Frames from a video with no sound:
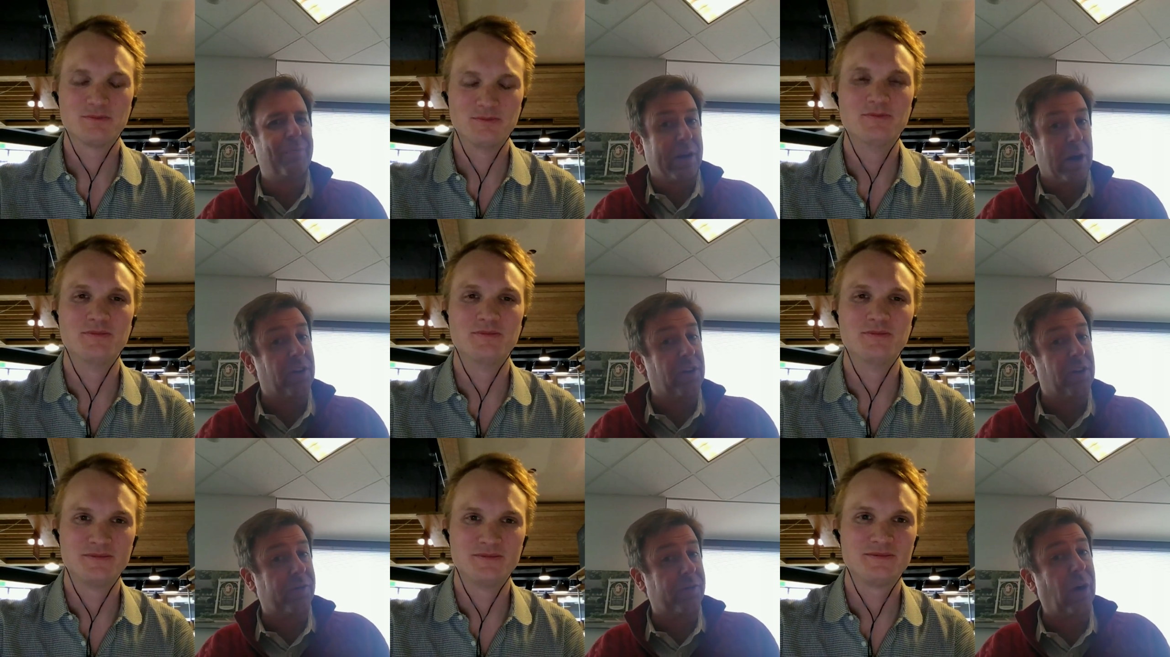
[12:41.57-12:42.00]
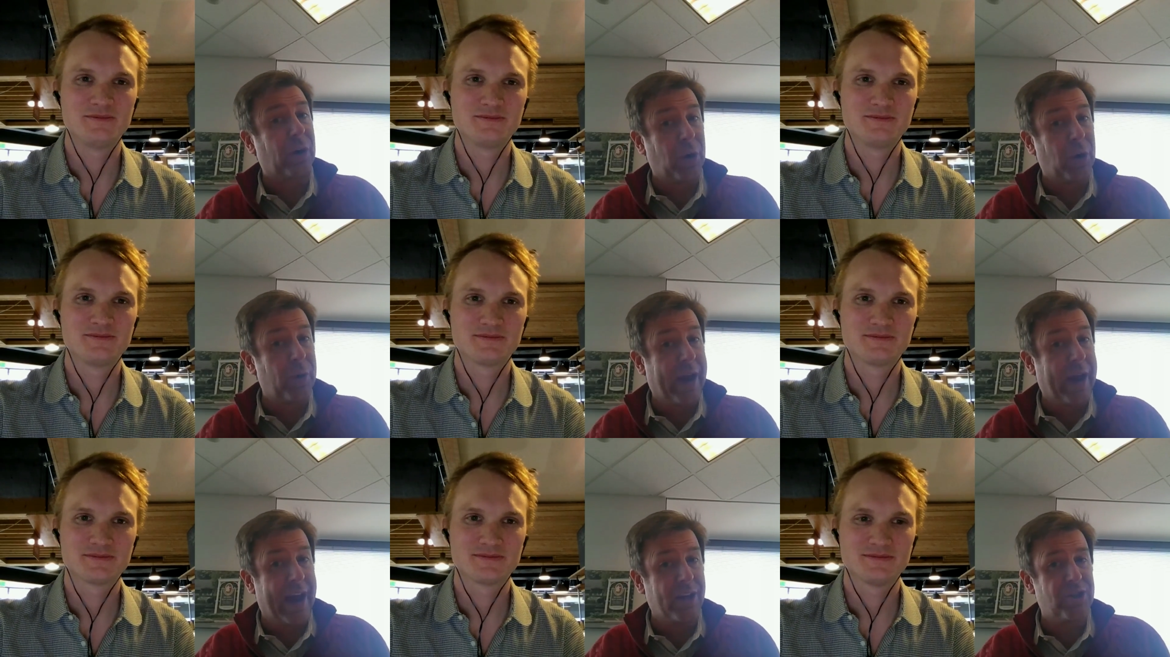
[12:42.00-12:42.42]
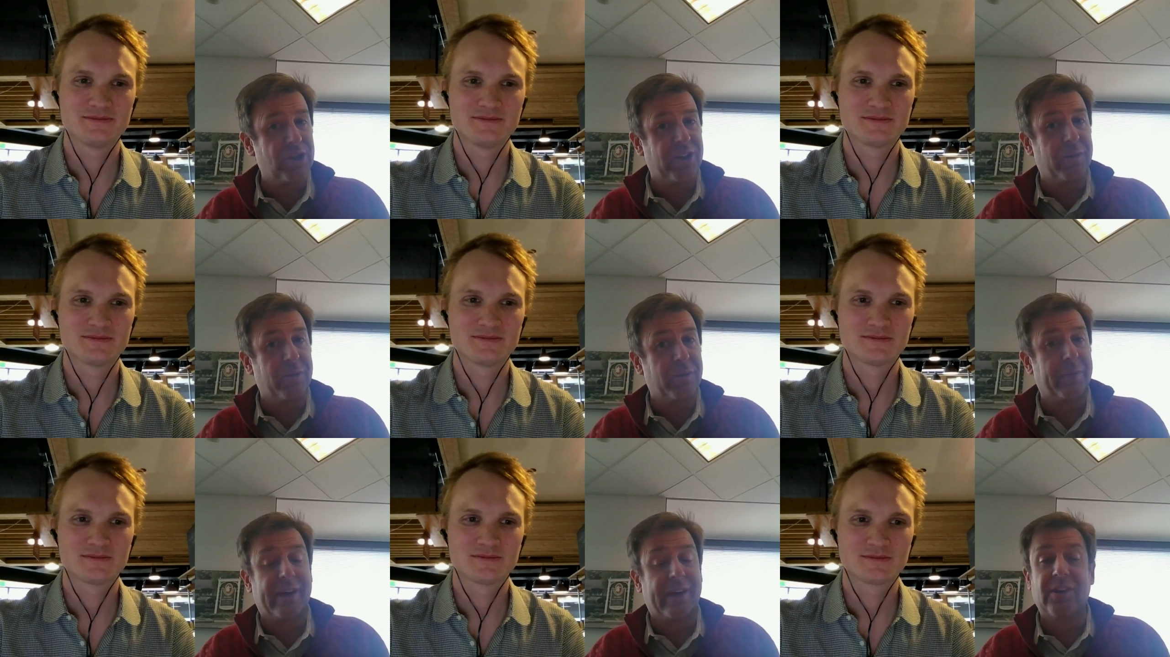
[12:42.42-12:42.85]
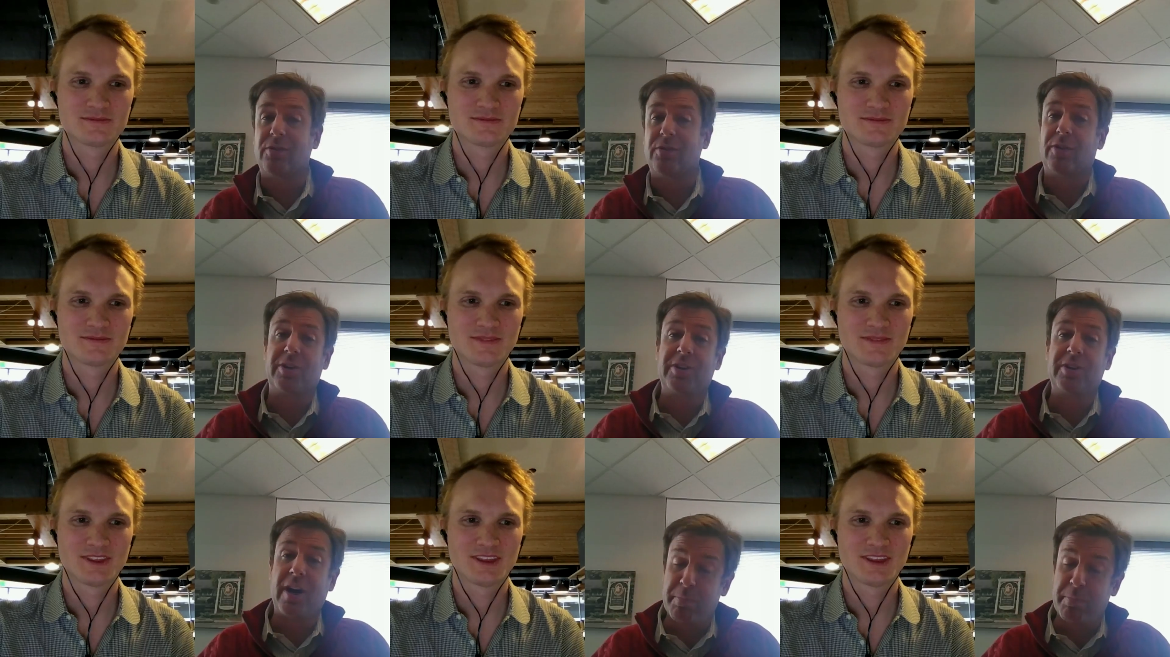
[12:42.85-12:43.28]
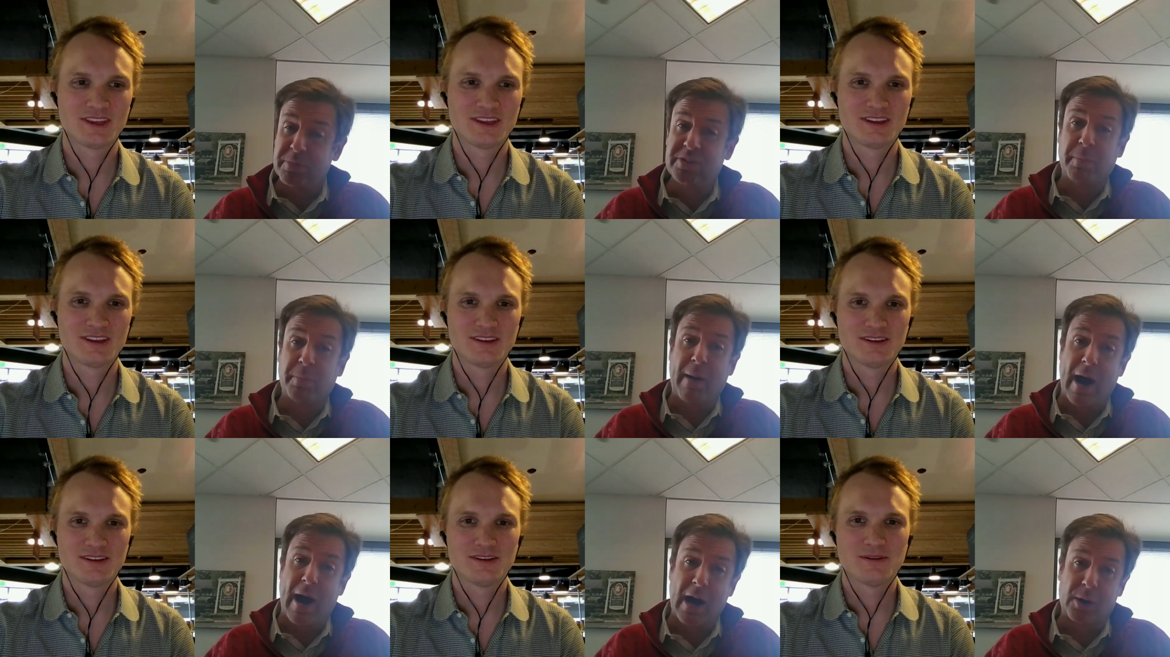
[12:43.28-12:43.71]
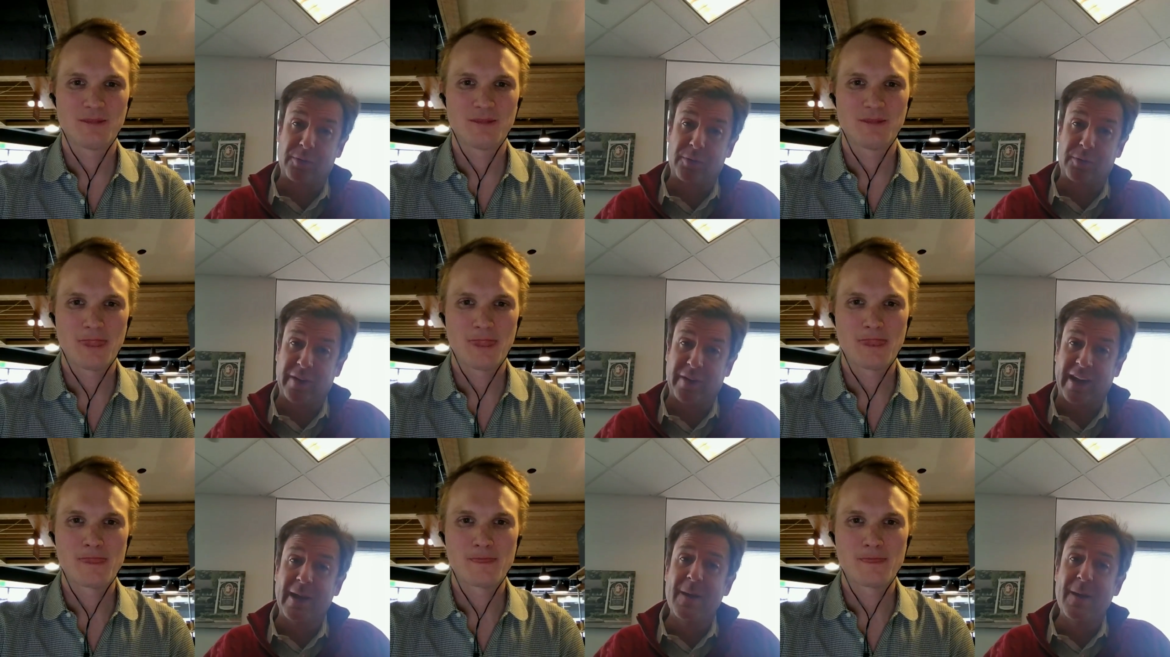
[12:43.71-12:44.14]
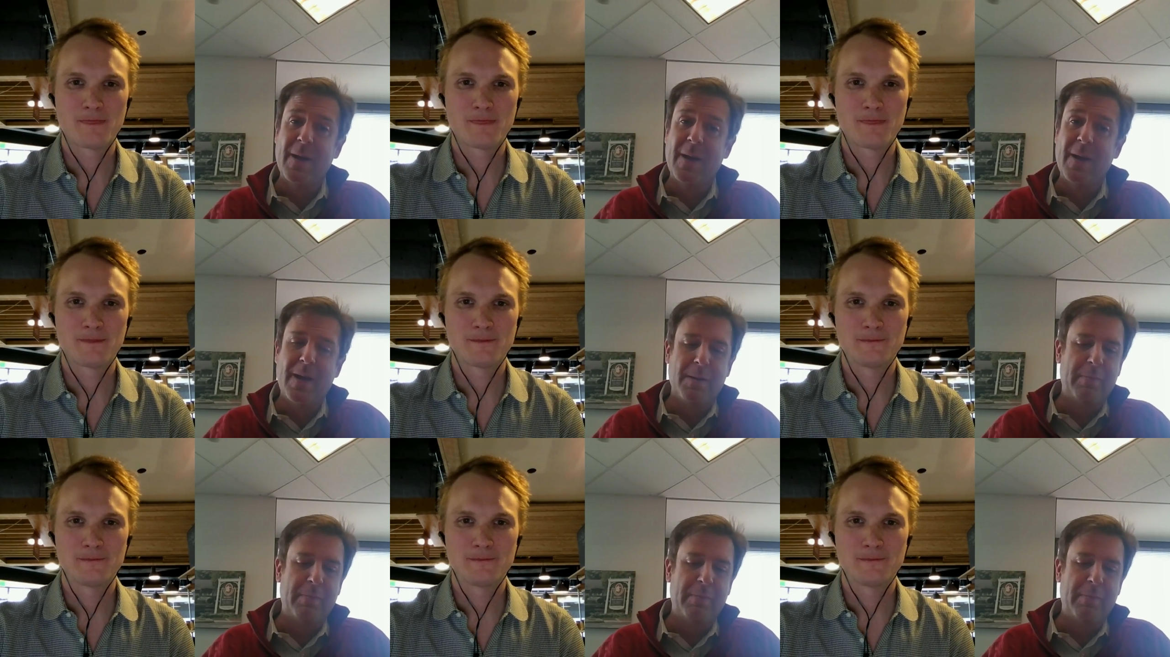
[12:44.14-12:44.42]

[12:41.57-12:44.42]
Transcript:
Speaker 1: because of our location and because of our topography,